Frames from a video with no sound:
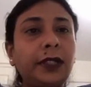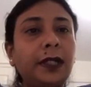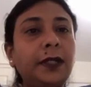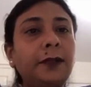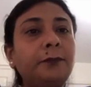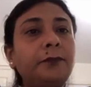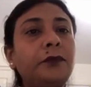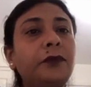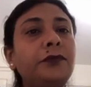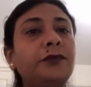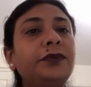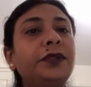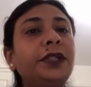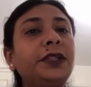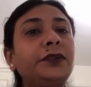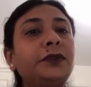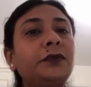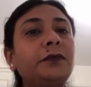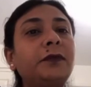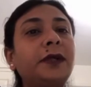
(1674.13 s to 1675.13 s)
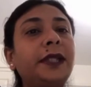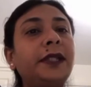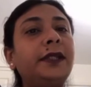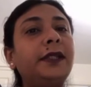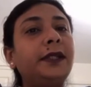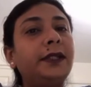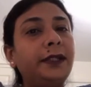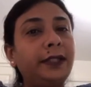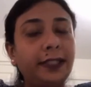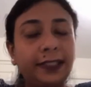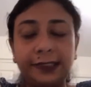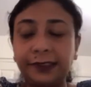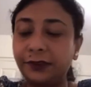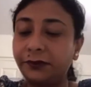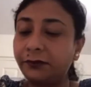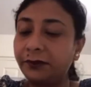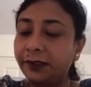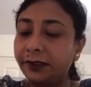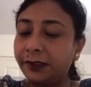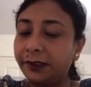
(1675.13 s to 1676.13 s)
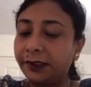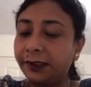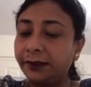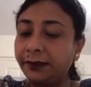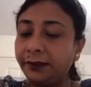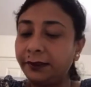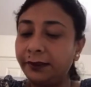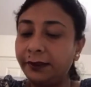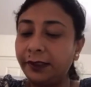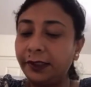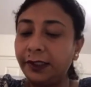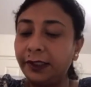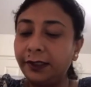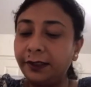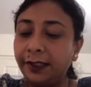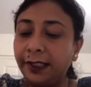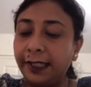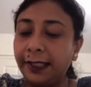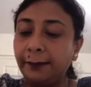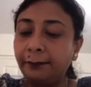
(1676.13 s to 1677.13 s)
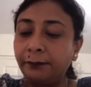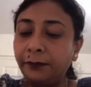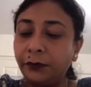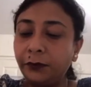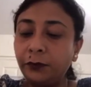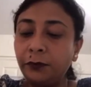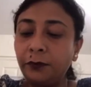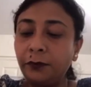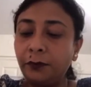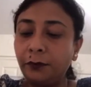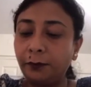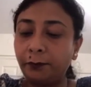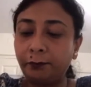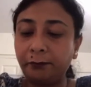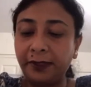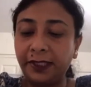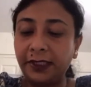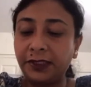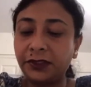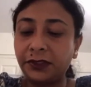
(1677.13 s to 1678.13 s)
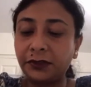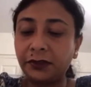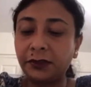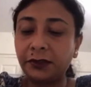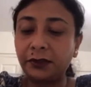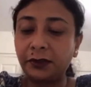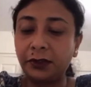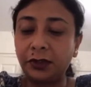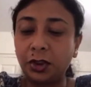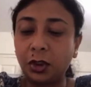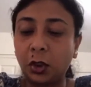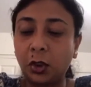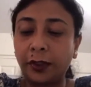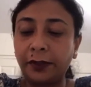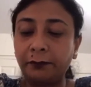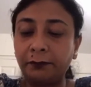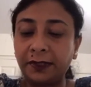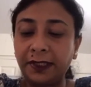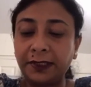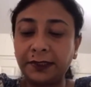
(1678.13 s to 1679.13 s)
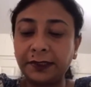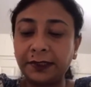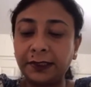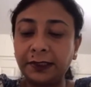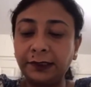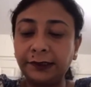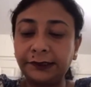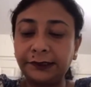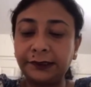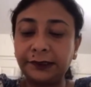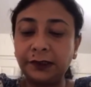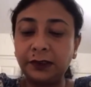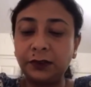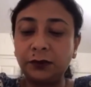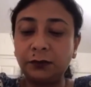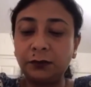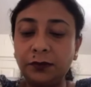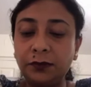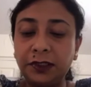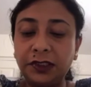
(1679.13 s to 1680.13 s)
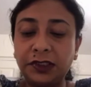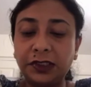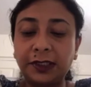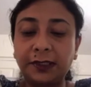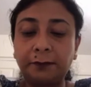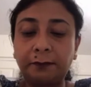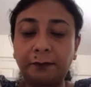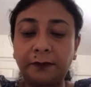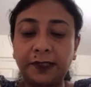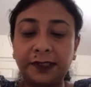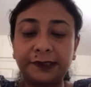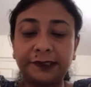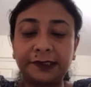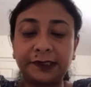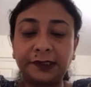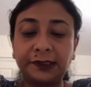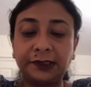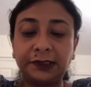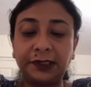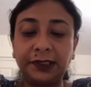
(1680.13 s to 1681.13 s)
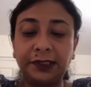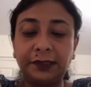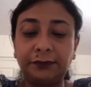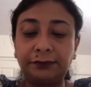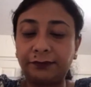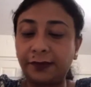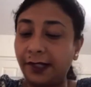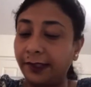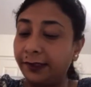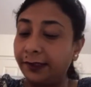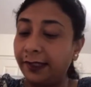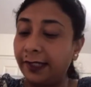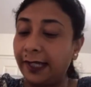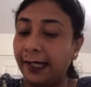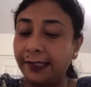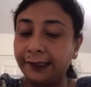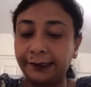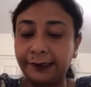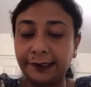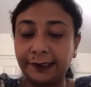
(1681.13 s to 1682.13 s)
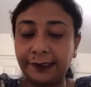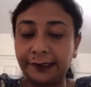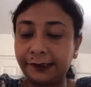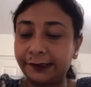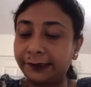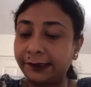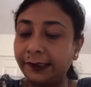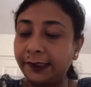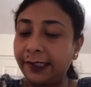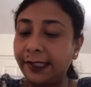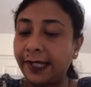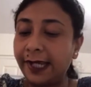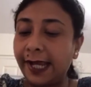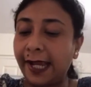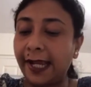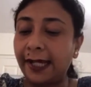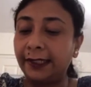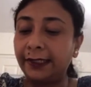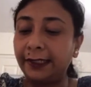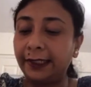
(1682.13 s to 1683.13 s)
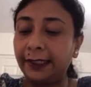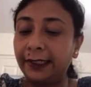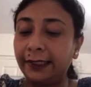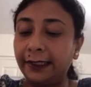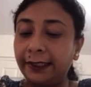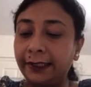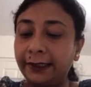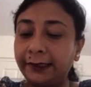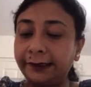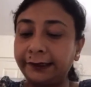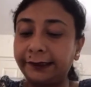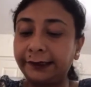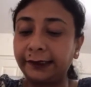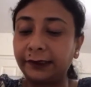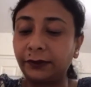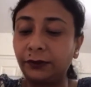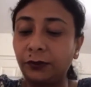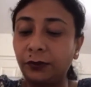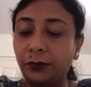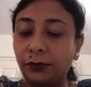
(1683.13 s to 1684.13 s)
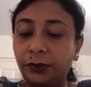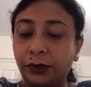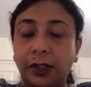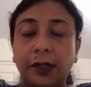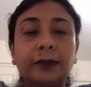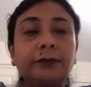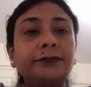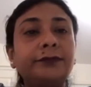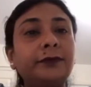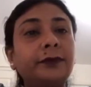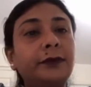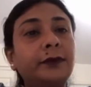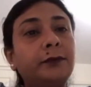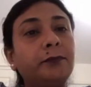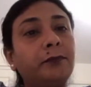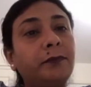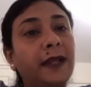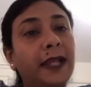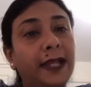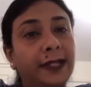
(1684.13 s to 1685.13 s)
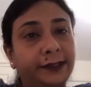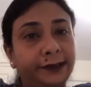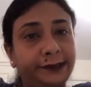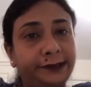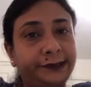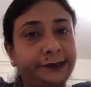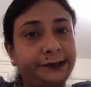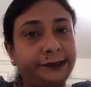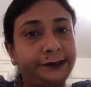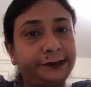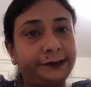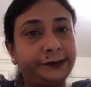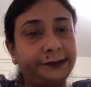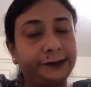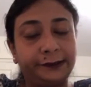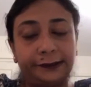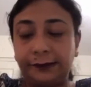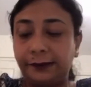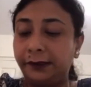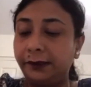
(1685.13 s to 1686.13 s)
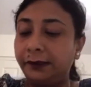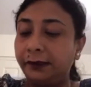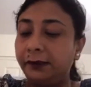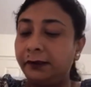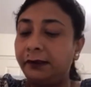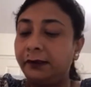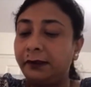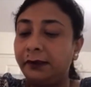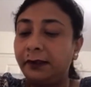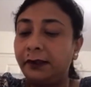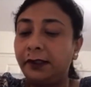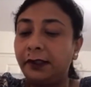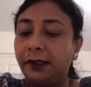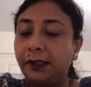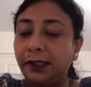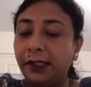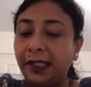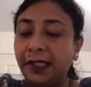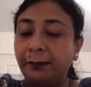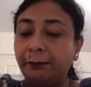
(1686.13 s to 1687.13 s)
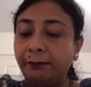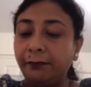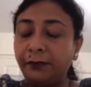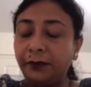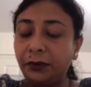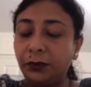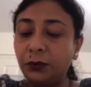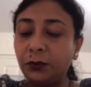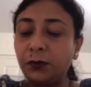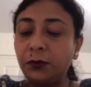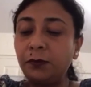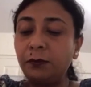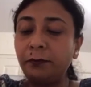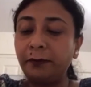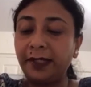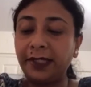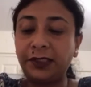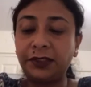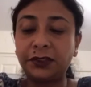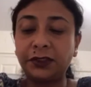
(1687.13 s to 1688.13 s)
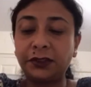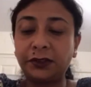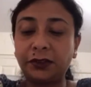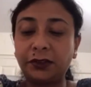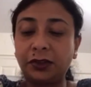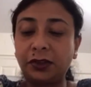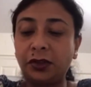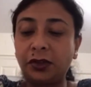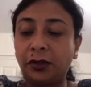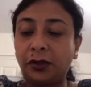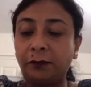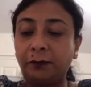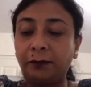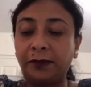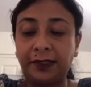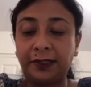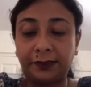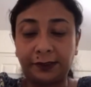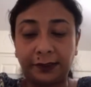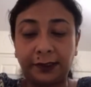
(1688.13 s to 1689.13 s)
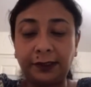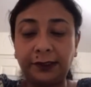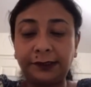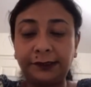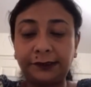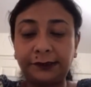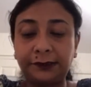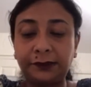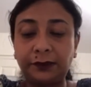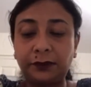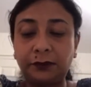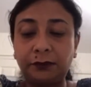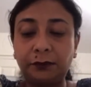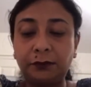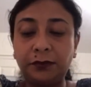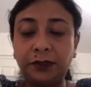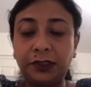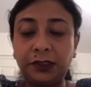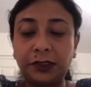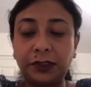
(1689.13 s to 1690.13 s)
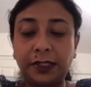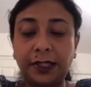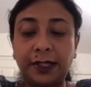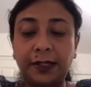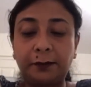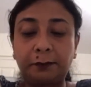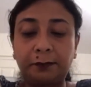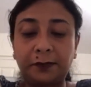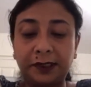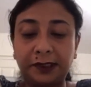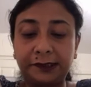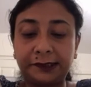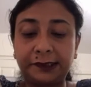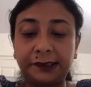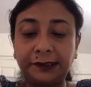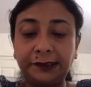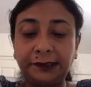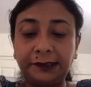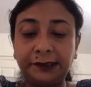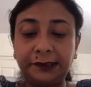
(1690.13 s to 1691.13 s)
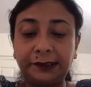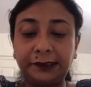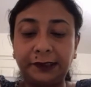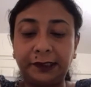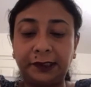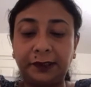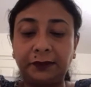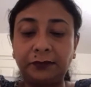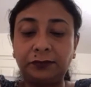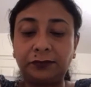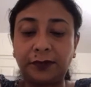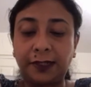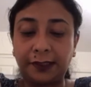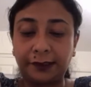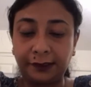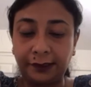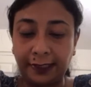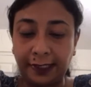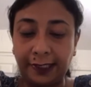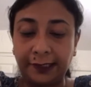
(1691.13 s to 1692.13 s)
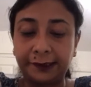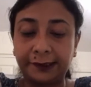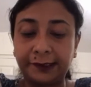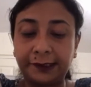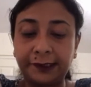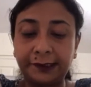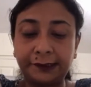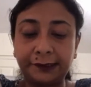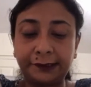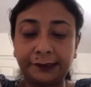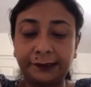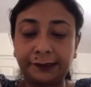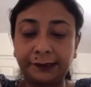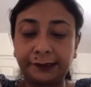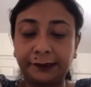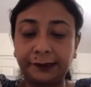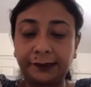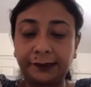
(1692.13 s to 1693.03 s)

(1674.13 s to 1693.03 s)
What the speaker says: I am moving to my next question. Name 2 major nonmetals which are present in fertilizers and enhance the growth of plants. Name 2 major nonmetals which are present in fertilizers